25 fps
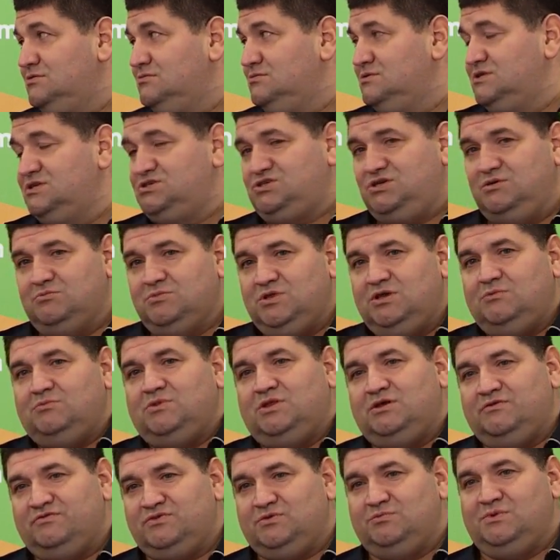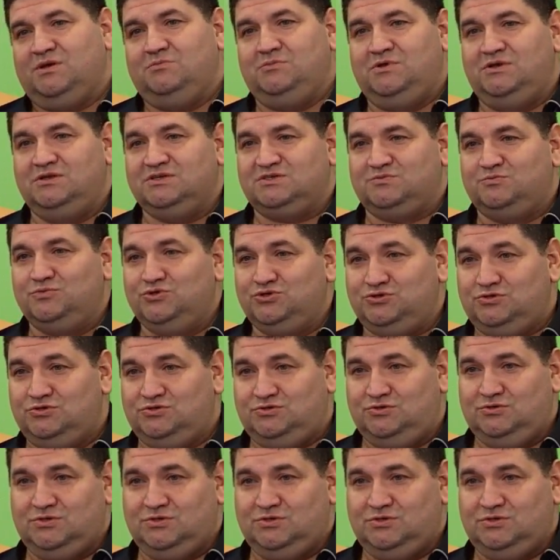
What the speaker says: And of course, there are